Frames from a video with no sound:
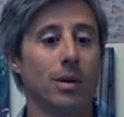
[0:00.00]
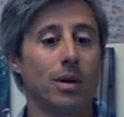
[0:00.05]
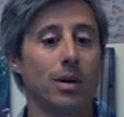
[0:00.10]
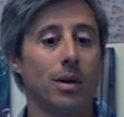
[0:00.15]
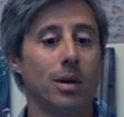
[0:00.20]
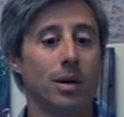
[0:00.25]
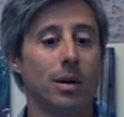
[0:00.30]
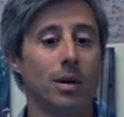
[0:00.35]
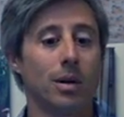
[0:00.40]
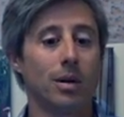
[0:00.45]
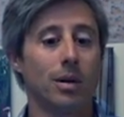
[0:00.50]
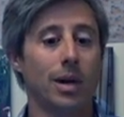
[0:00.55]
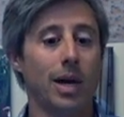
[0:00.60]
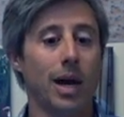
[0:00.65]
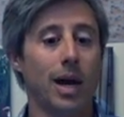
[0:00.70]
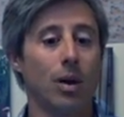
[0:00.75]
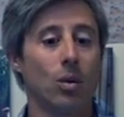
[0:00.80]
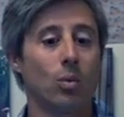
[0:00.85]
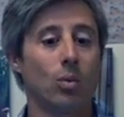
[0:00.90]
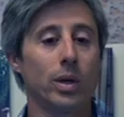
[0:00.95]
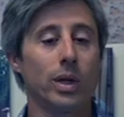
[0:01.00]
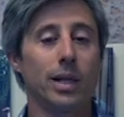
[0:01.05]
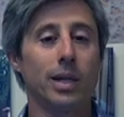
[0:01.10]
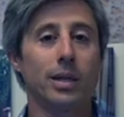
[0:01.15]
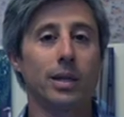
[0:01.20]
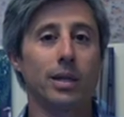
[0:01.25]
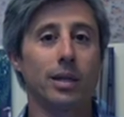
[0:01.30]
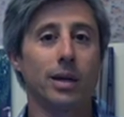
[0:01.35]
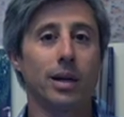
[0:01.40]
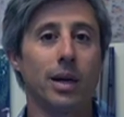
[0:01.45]
how
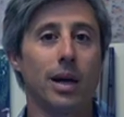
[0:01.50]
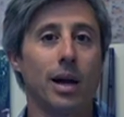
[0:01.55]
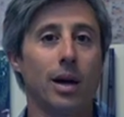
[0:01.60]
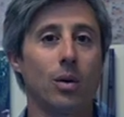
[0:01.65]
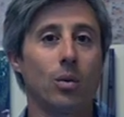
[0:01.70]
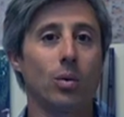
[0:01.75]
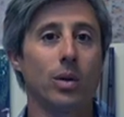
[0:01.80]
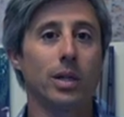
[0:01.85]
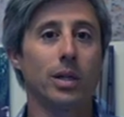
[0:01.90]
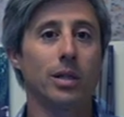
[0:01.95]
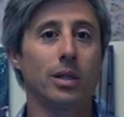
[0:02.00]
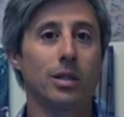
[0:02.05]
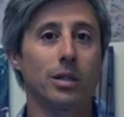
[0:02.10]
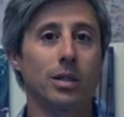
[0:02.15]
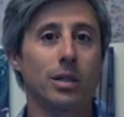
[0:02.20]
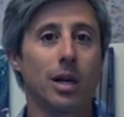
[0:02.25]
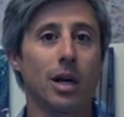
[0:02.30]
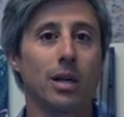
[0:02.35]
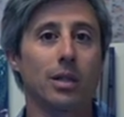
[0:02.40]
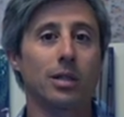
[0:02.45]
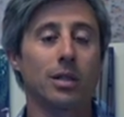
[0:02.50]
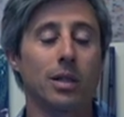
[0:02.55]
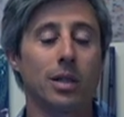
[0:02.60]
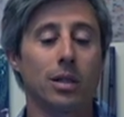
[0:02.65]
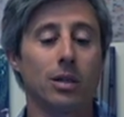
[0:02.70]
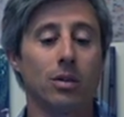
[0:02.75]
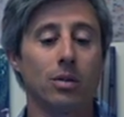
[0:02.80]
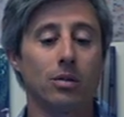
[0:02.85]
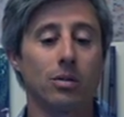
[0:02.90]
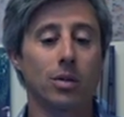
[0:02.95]
we discuss
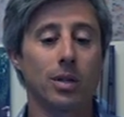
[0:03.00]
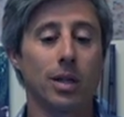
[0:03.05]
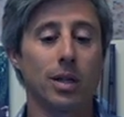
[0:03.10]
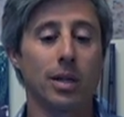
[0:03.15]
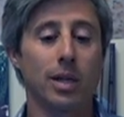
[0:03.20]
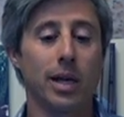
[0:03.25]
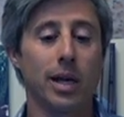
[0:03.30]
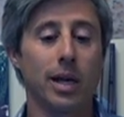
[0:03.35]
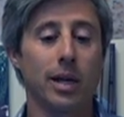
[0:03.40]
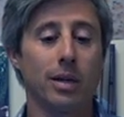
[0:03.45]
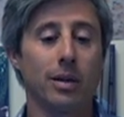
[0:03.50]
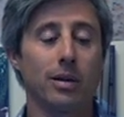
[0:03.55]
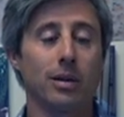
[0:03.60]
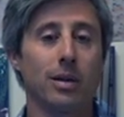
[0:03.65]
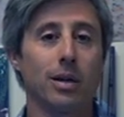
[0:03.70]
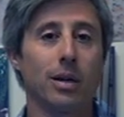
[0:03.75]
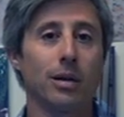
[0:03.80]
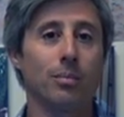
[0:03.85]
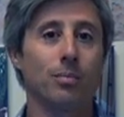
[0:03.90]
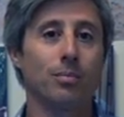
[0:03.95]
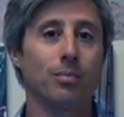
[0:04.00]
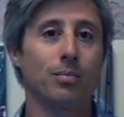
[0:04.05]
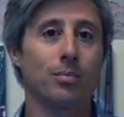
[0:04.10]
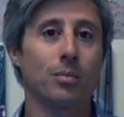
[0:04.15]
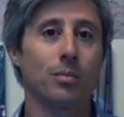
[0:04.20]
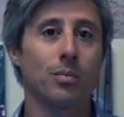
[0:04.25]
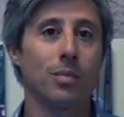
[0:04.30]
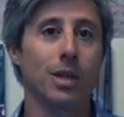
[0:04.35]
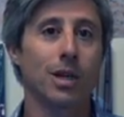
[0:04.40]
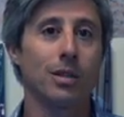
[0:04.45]
deals and
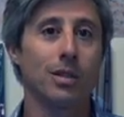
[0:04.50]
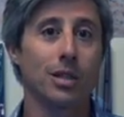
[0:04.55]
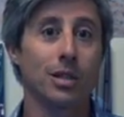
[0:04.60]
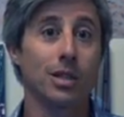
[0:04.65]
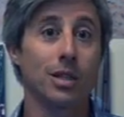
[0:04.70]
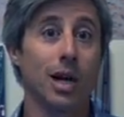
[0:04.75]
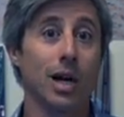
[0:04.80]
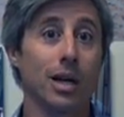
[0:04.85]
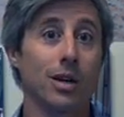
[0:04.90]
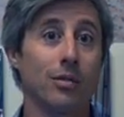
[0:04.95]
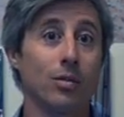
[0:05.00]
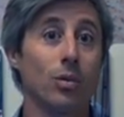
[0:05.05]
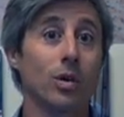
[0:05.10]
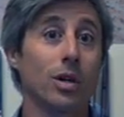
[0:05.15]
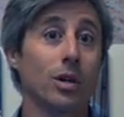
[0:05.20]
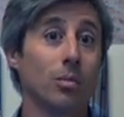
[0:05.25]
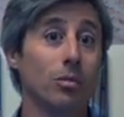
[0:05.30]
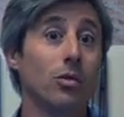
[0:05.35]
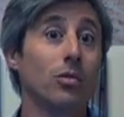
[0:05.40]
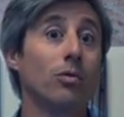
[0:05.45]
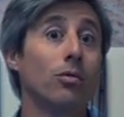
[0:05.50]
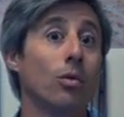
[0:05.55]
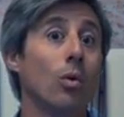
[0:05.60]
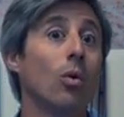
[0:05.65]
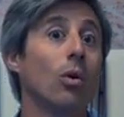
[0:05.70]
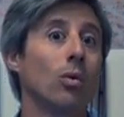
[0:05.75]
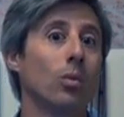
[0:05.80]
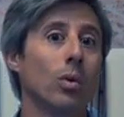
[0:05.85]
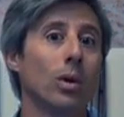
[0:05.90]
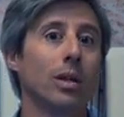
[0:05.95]
decide if we're going to move
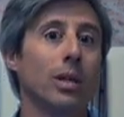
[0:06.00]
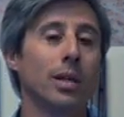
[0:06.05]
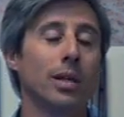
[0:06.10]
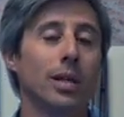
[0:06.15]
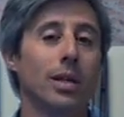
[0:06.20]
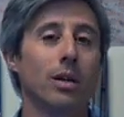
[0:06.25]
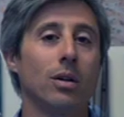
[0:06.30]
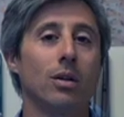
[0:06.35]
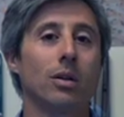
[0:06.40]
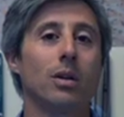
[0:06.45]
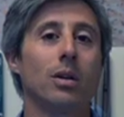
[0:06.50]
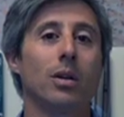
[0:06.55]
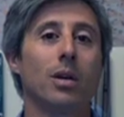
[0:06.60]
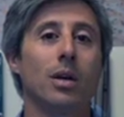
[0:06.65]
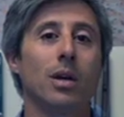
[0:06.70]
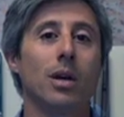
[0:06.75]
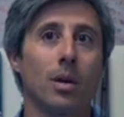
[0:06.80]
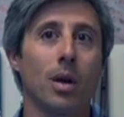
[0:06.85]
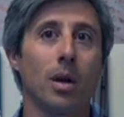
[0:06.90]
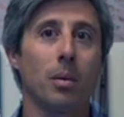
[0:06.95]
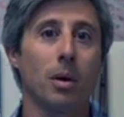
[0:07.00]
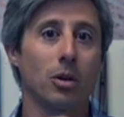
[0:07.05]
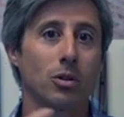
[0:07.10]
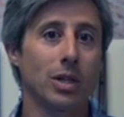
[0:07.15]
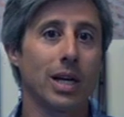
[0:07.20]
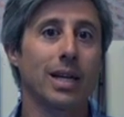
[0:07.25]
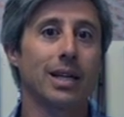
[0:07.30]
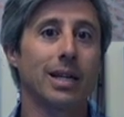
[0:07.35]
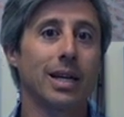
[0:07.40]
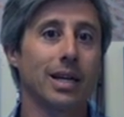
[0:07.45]
forward with the deal. About
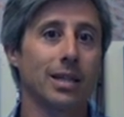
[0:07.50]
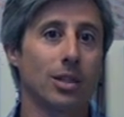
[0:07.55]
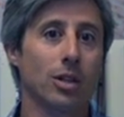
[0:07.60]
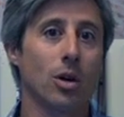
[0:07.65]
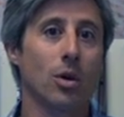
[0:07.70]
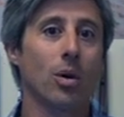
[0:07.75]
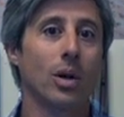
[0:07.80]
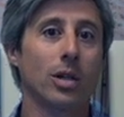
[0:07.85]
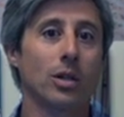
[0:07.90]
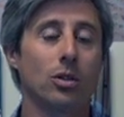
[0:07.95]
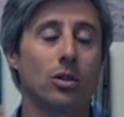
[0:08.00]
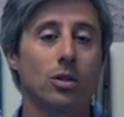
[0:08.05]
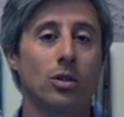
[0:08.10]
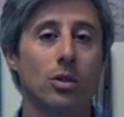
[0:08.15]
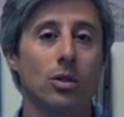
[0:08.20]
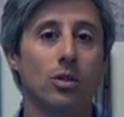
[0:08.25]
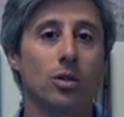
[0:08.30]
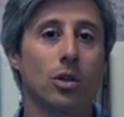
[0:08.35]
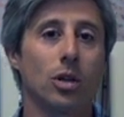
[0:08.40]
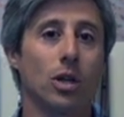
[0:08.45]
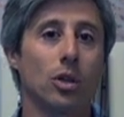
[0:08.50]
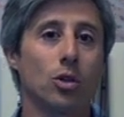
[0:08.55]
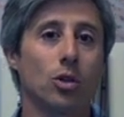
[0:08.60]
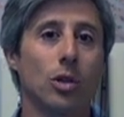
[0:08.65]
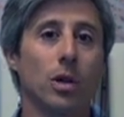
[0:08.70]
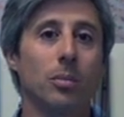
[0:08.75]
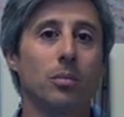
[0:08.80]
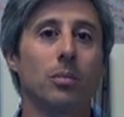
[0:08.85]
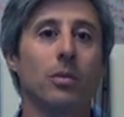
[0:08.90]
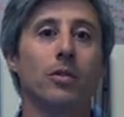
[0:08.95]
10 days ago, I took a
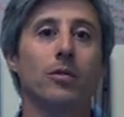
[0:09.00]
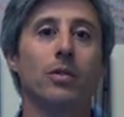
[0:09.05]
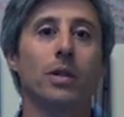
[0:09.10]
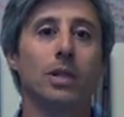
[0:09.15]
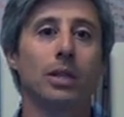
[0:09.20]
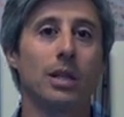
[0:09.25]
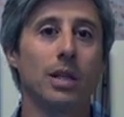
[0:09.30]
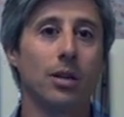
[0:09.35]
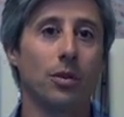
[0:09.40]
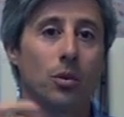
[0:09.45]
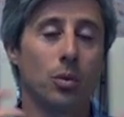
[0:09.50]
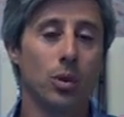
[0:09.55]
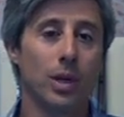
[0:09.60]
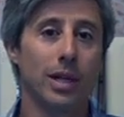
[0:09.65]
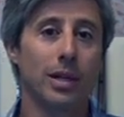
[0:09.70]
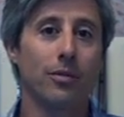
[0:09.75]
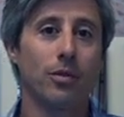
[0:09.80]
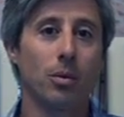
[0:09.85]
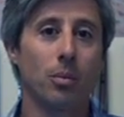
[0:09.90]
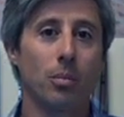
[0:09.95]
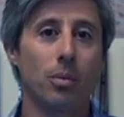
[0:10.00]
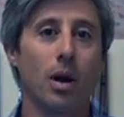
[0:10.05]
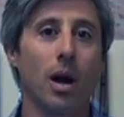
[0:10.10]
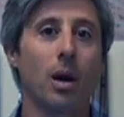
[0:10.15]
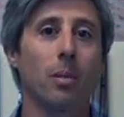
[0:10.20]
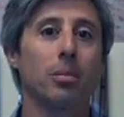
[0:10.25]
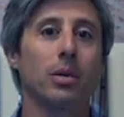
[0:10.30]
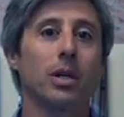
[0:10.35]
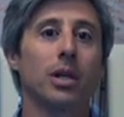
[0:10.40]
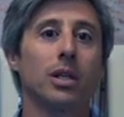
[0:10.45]
trip, visited 3 different
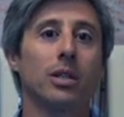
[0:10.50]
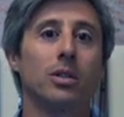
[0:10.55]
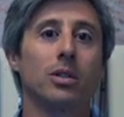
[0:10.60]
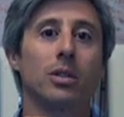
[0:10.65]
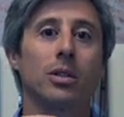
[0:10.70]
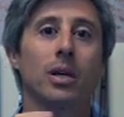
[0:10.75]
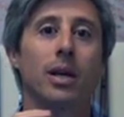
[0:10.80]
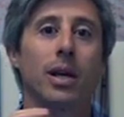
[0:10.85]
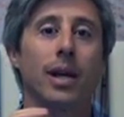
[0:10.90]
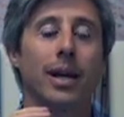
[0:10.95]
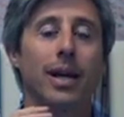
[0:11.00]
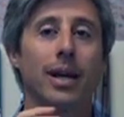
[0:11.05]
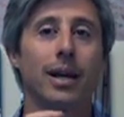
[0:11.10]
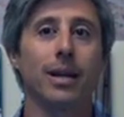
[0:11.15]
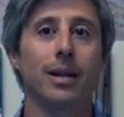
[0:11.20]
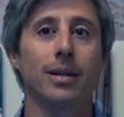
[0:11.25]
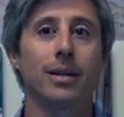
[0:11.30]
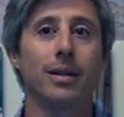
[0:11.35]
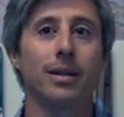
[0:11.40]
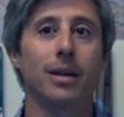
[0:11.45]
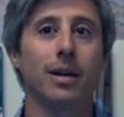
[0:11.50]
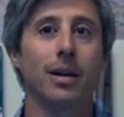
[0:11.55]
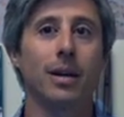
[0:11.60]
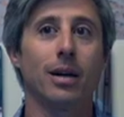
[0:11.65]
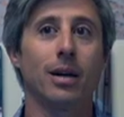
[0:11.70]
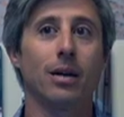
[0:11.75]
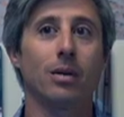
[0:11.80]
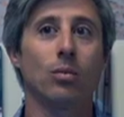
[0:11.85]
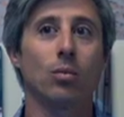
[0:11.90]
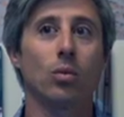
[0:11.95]
properties, and
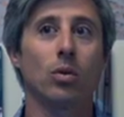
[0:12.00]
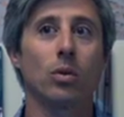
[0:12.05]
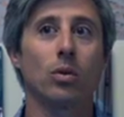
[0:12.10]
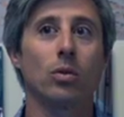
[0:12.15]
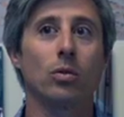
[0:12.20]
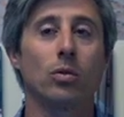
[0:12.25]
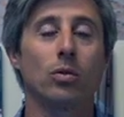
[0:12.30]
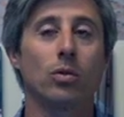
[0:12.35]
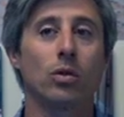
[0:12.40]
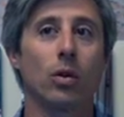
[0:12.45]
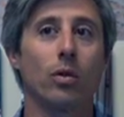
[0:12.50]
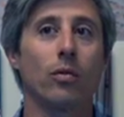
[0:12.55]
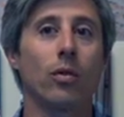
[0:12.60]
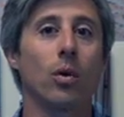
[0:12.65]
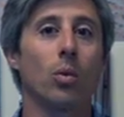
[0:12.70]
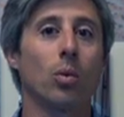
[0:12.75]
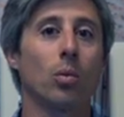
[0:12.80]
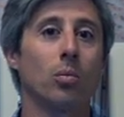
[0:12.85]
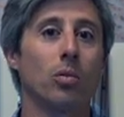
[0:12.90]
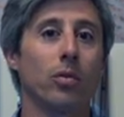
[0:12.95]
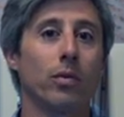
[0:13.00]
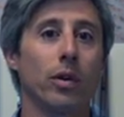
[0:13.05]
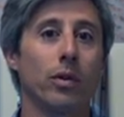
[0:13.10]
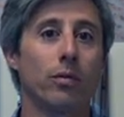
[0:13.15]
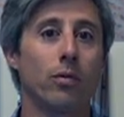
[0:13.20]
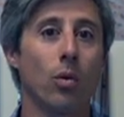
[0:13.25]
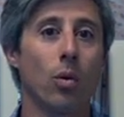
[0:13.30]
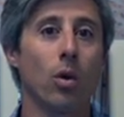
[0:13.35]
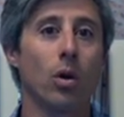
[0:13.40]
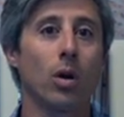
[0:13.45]
we're moving
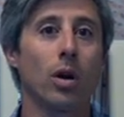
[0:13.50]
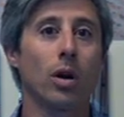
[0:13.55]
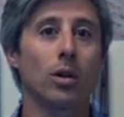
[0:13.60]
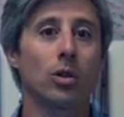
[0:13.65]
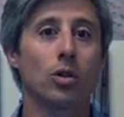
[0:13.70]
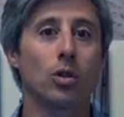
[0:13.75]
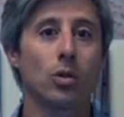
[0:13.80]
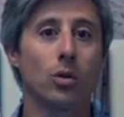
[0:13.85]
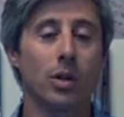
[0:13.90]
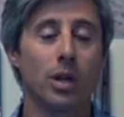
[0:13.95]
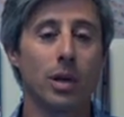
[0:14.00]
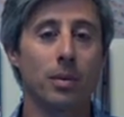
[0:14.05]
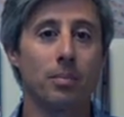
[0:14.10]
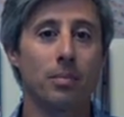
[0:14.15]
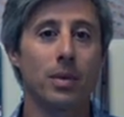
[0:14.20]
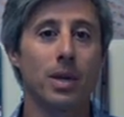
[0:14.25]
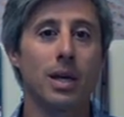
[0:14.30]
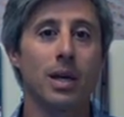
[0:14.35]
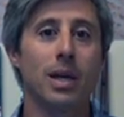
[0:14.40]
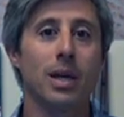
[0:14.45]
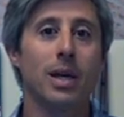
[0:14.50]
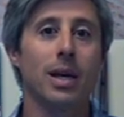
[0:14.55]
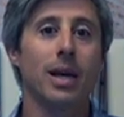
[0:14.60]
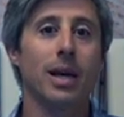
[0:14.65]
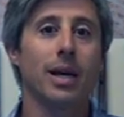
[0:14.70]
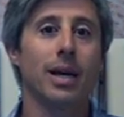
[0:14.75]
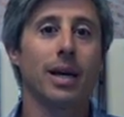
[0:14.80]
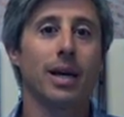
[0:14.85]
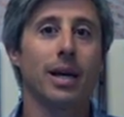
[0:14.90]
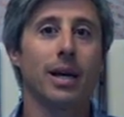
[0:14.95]
forward on 2 of them,
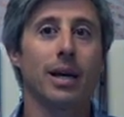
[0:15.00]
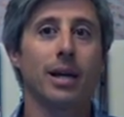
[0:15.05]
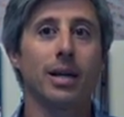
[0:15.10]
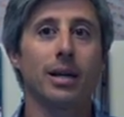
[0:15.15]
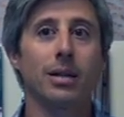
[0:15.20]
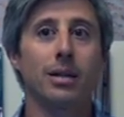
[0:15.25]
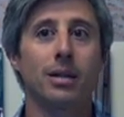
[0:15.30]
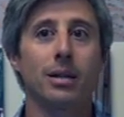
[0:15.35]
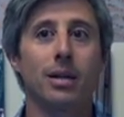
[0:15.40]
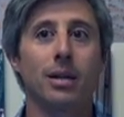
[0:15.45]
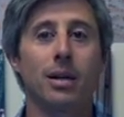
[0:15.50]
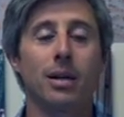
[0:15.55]
and